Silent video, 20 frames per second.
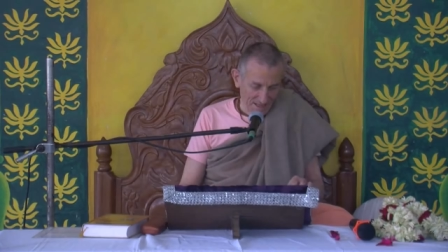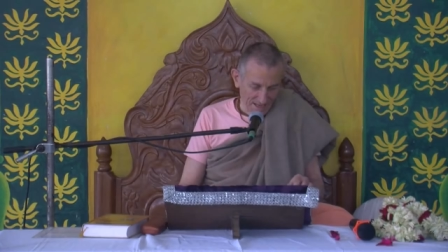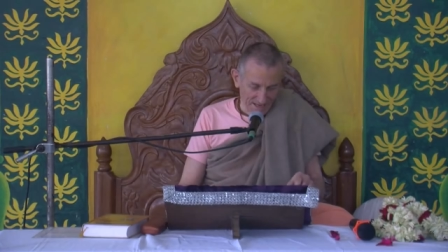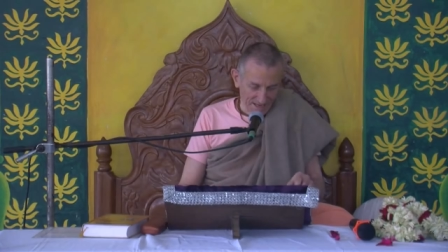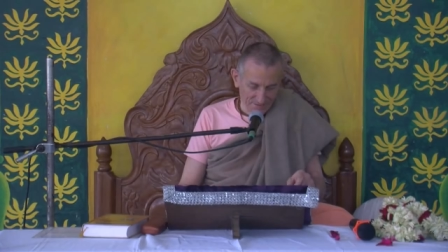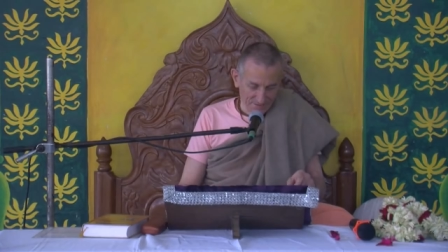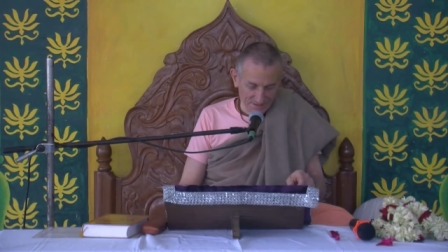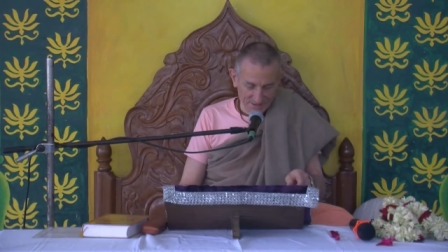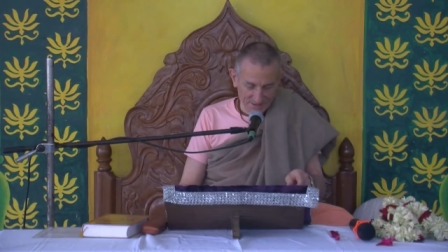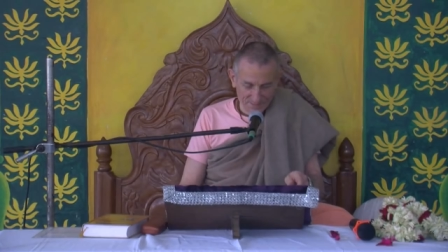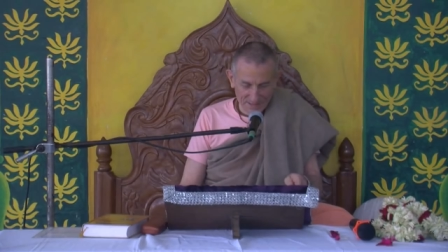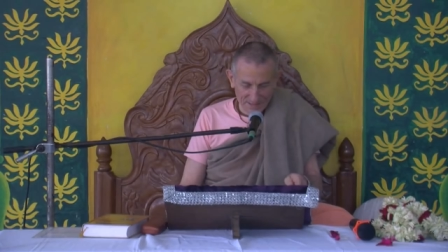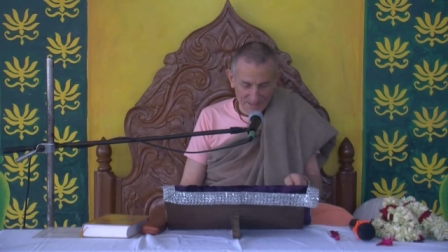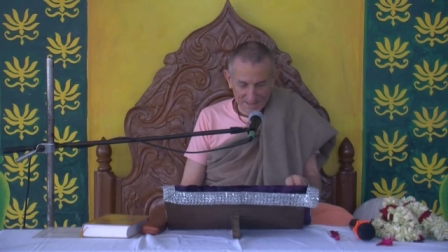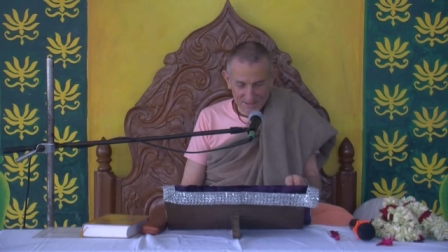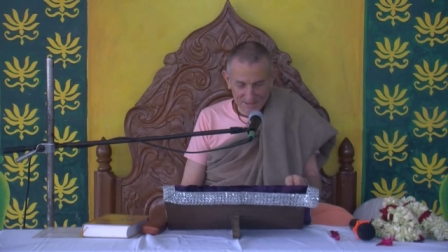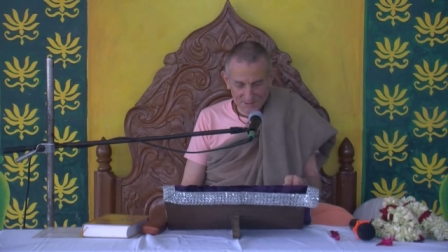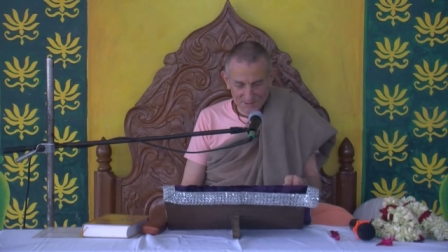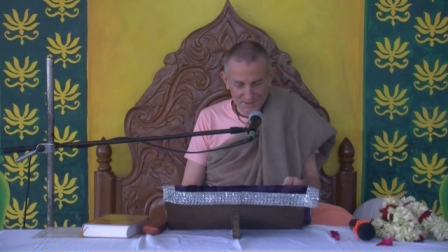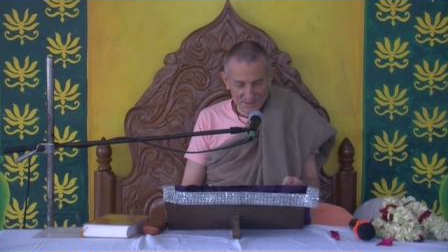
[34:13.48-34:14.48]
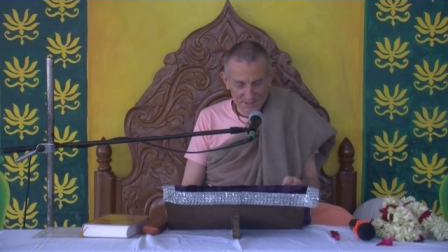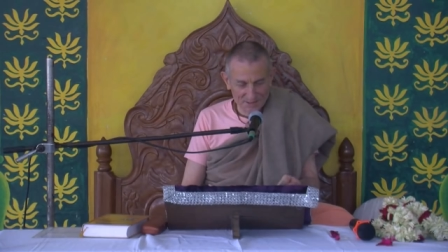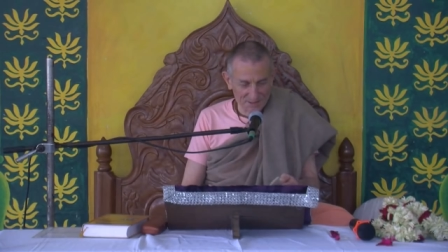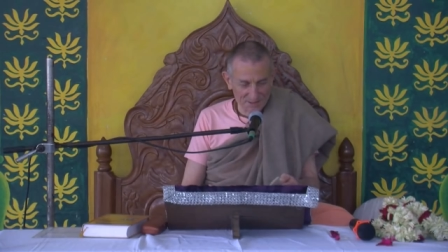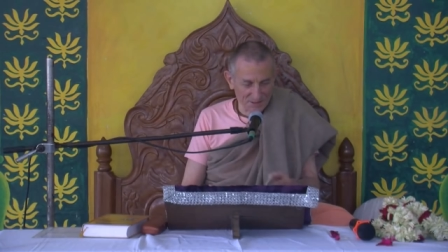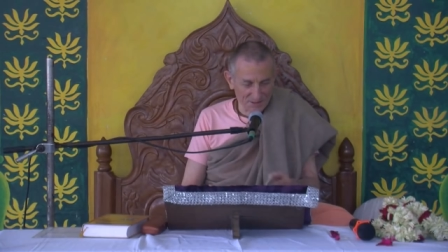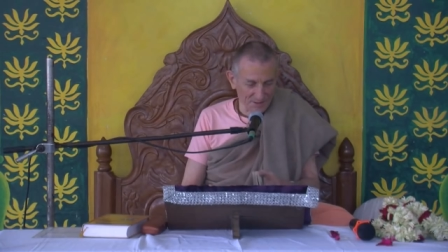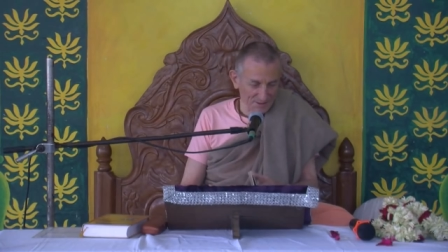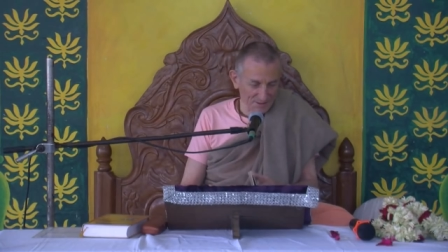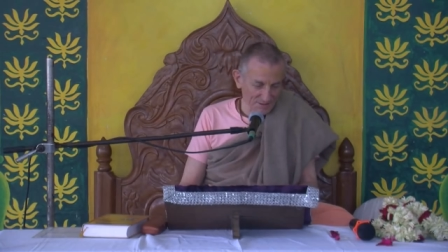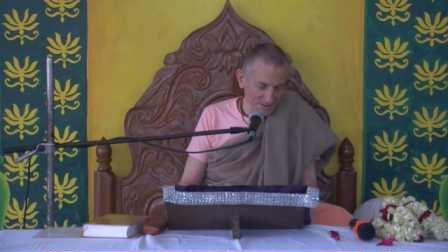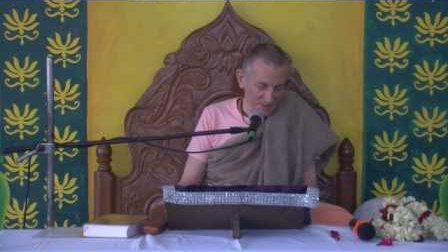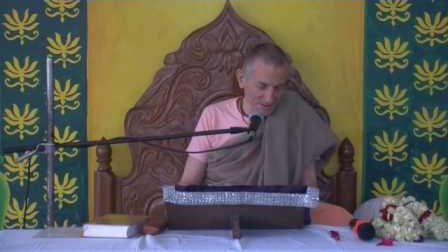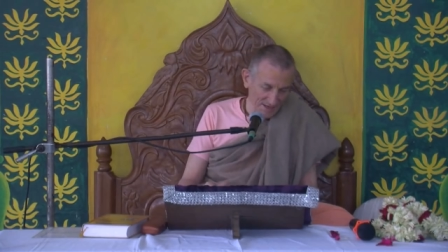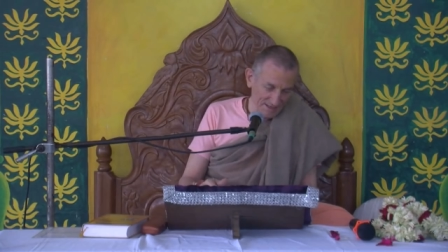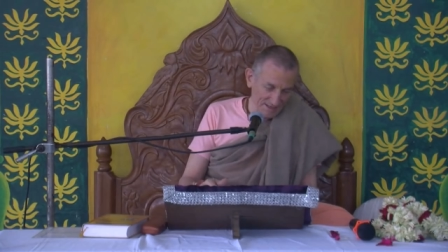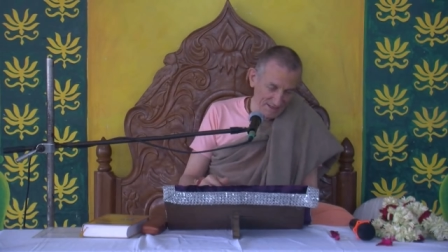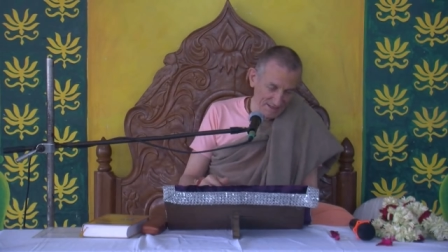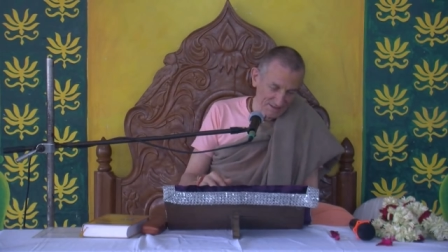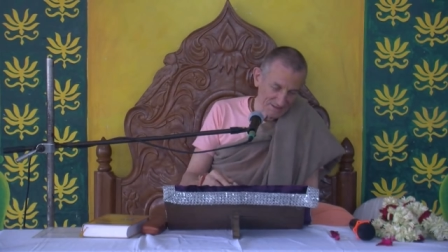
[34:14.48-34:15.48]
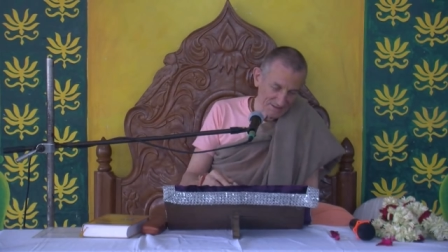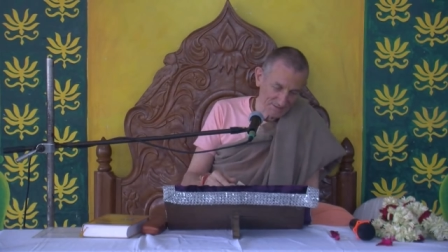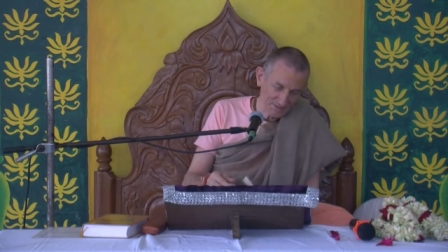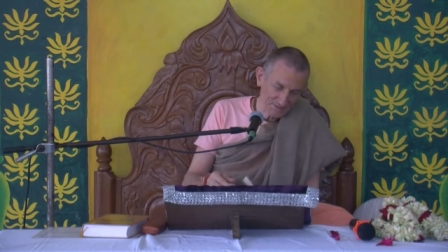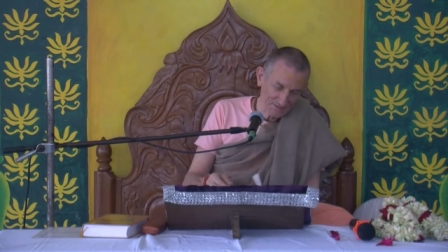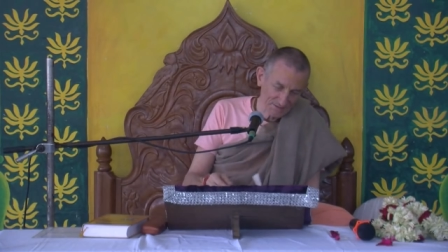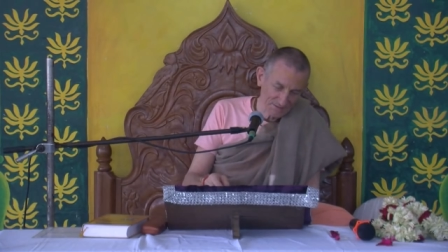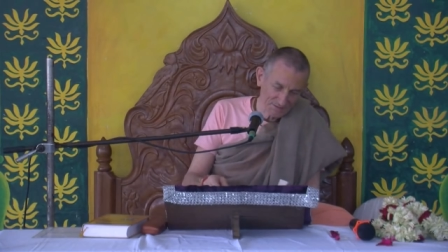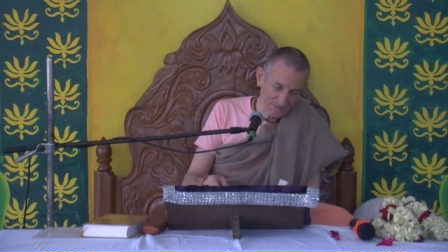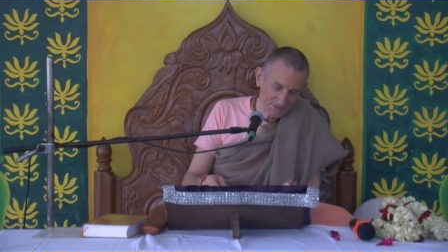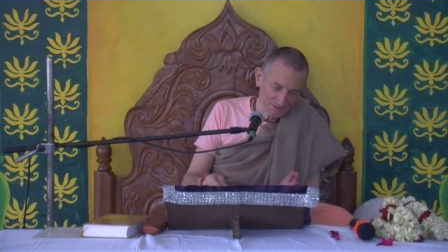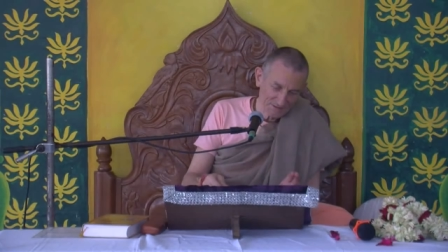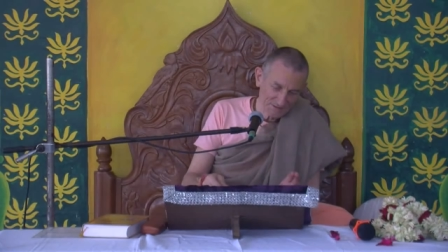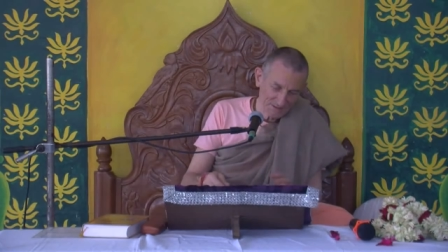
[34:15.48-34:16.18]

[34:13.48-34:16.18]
anyway, the battle is raging on. I'd like to